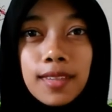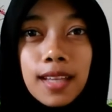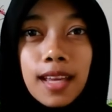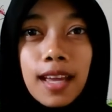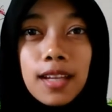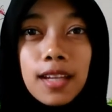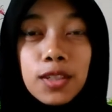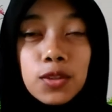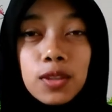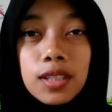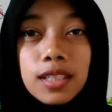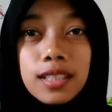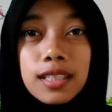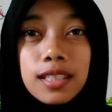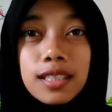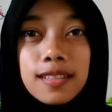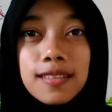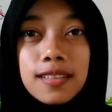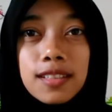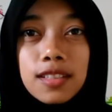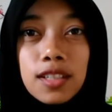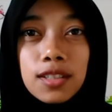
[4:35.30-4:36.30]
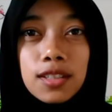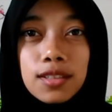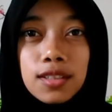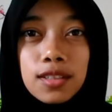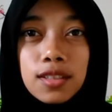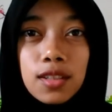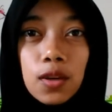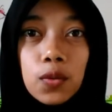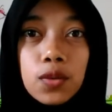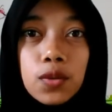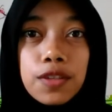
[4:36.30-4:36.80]
Actually, that's not
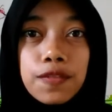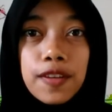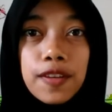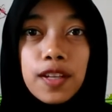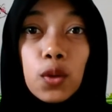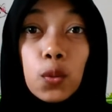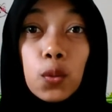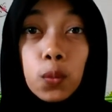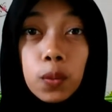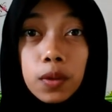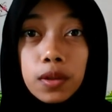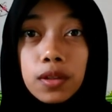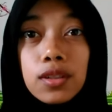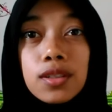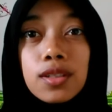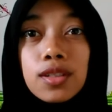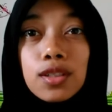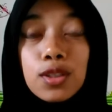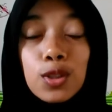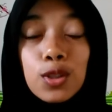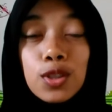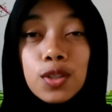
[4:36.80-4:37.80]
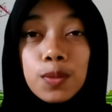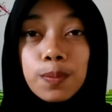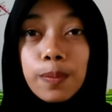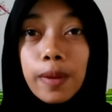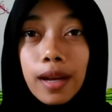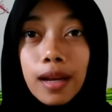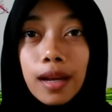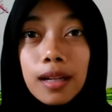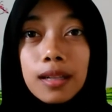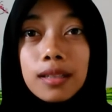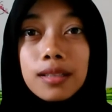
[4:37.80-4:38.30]
so difficult words to
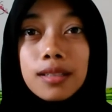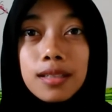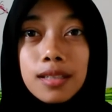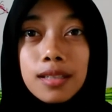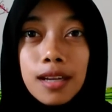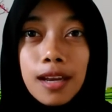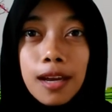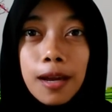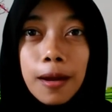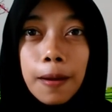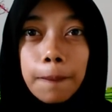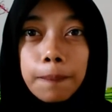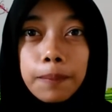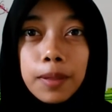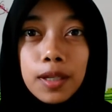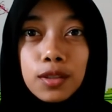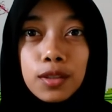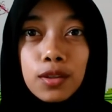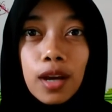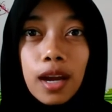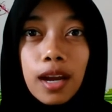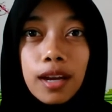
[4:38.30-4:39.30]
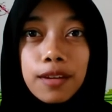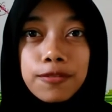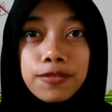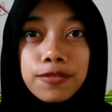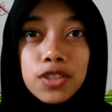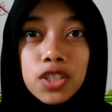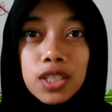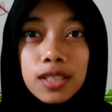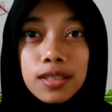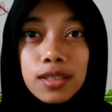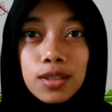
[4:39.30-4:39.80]
spell, but you have
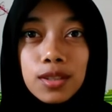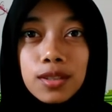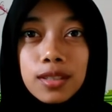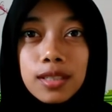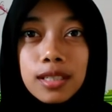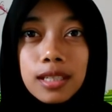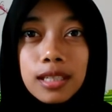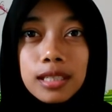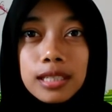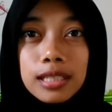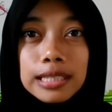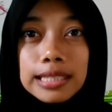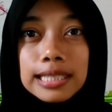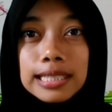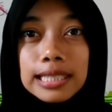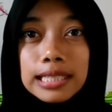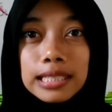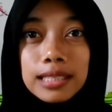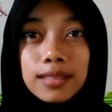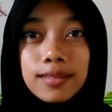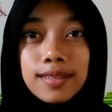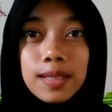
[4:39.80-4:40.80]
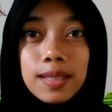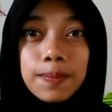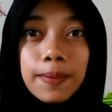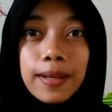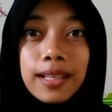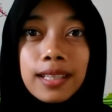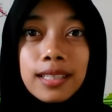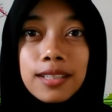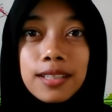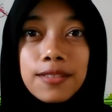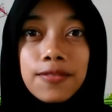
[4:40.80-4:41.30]
just to need to
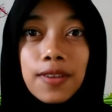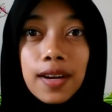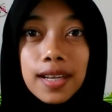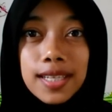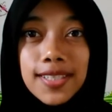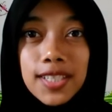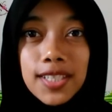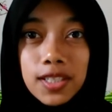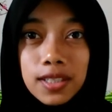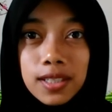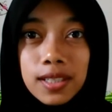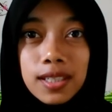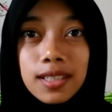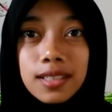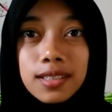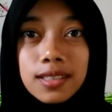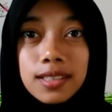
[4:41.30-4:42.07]
spell it faster.